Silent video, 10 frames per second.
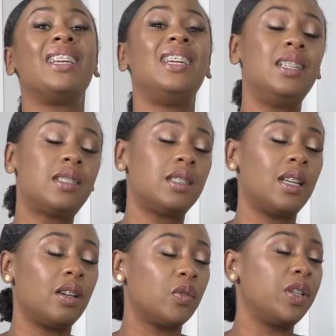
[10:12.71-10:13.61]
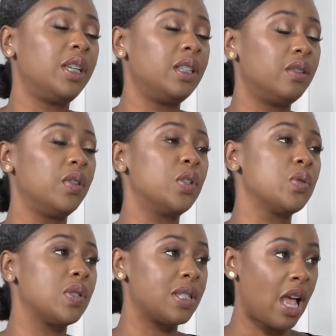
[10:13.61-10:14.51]
make each and every
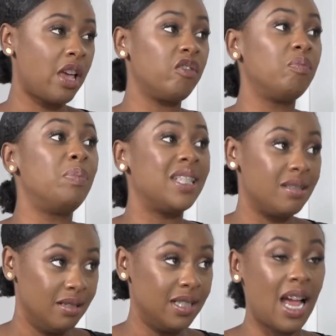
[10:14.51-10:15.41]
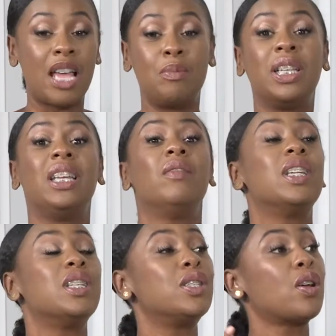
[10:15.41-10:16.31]
individual's life better. I believe
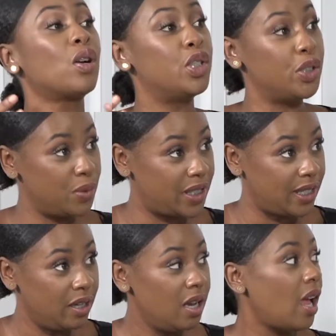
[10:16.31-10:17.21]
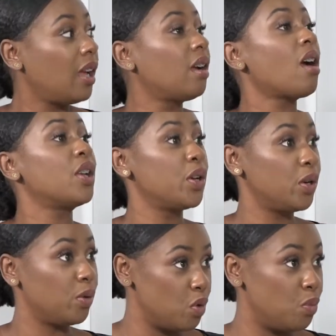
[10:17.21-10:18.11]
it is our duty, and Guardian
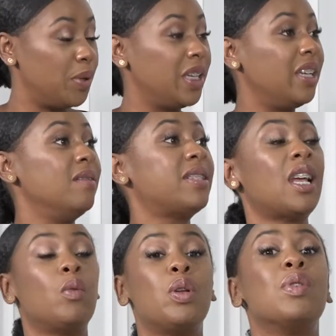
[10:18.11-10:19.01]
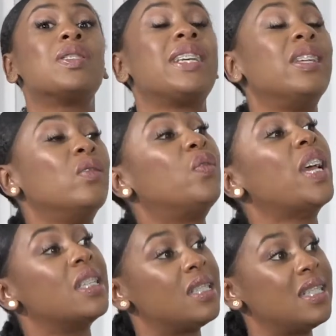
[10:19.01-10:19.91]
Group believes that we must
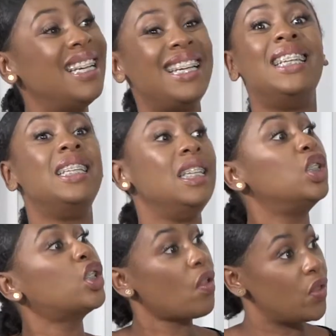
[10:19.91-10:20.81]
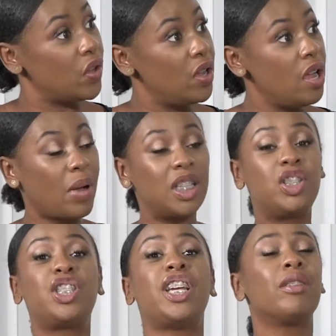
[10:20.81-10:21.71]
invest in each other by
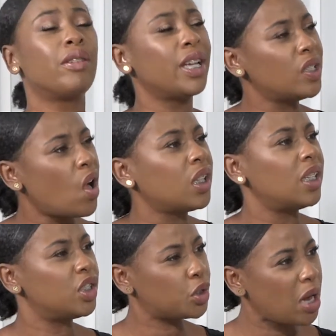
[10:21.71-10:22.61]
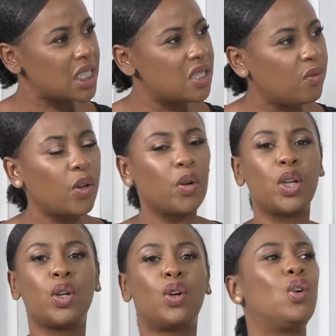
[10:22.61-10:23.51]
sharing knowledge, transferring
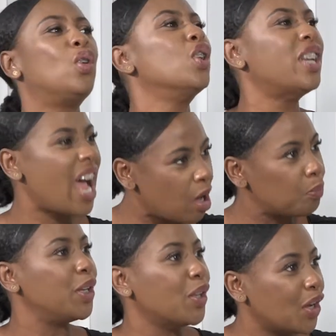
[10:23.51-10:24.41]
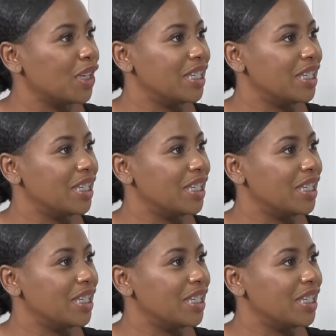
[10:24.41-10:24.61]
the good, happy knowledge.